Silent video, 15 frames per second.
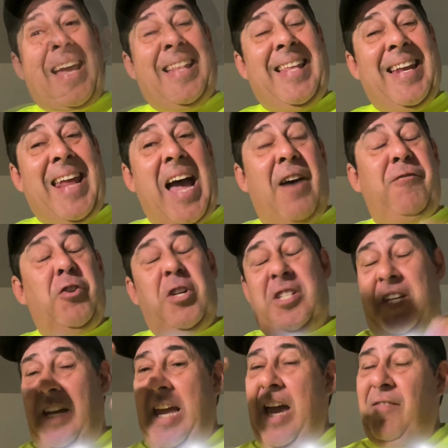And then after, it's
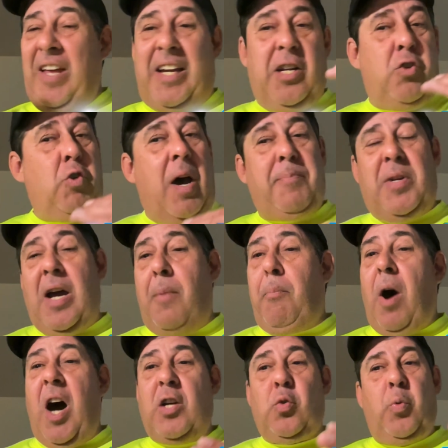going to have like a drop-down
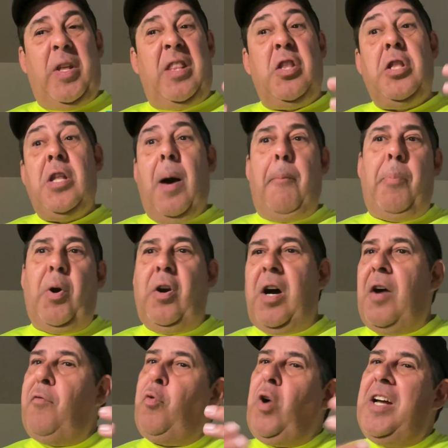box with number
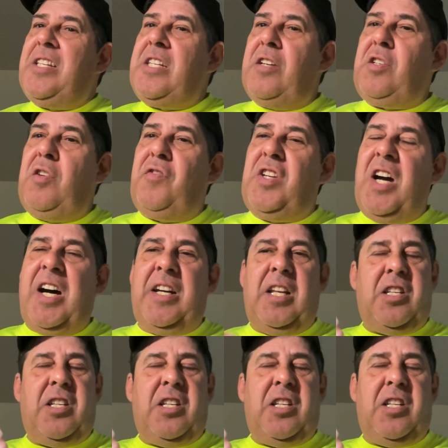of runs that you've done,